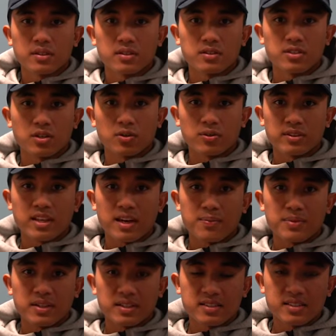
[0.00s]
So with that
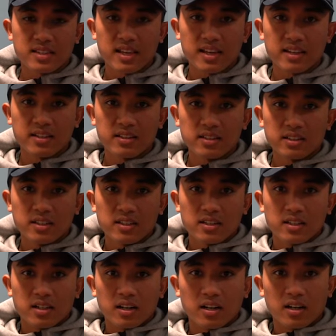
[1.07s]
being said,
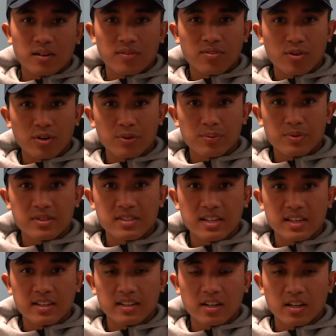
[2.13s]

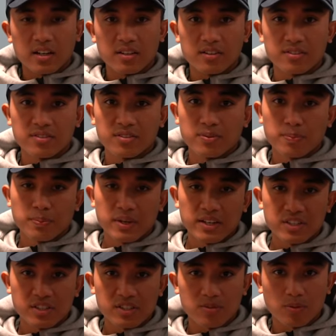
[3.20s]
40% um, of
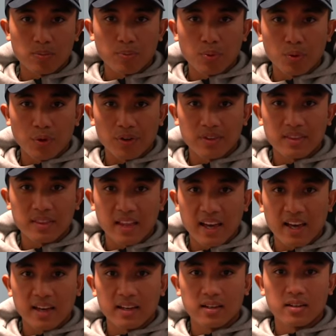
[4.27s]
patients report
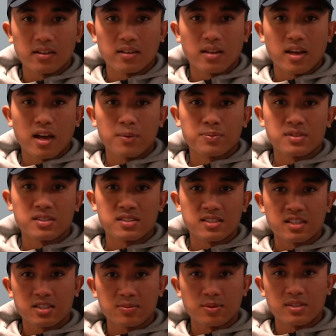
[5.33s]
that up to
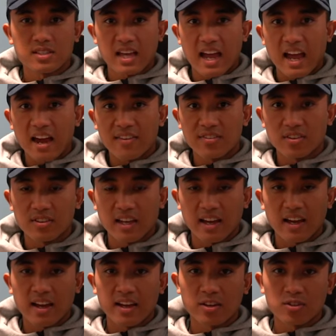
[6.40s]
six months after
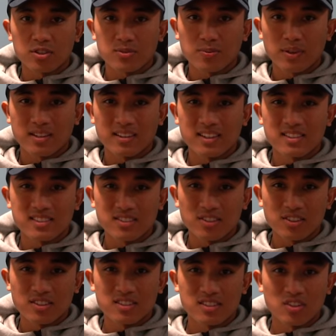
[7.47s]
that high ankle sprain, they
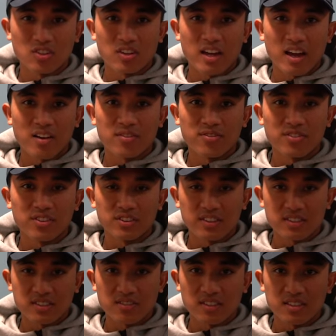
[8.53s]
still continue to have
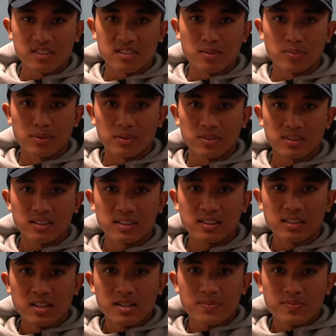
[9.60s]
feelings of
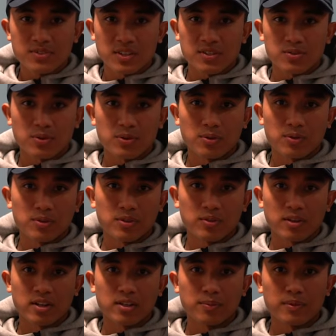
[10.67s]
instability. So that's where we really
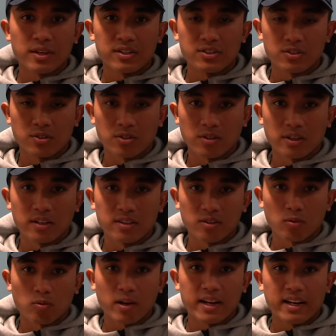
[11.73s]
recommend you're in
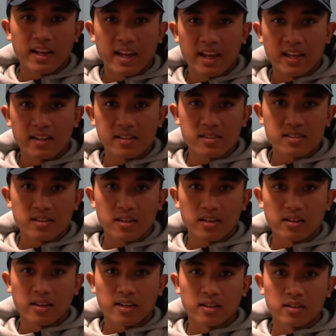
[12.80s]
the right hands
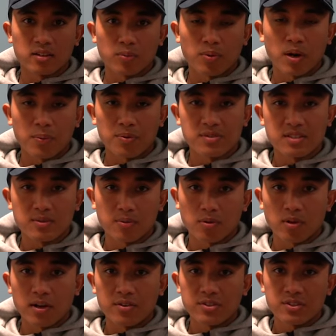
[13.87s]
and getting the proper team
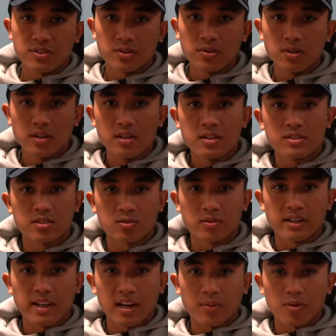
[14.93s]
around you to
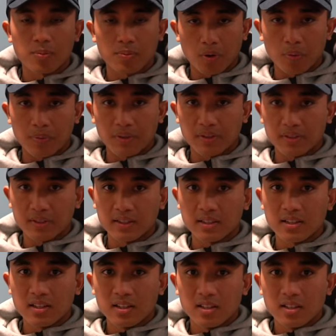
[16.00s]
rehab appropriately.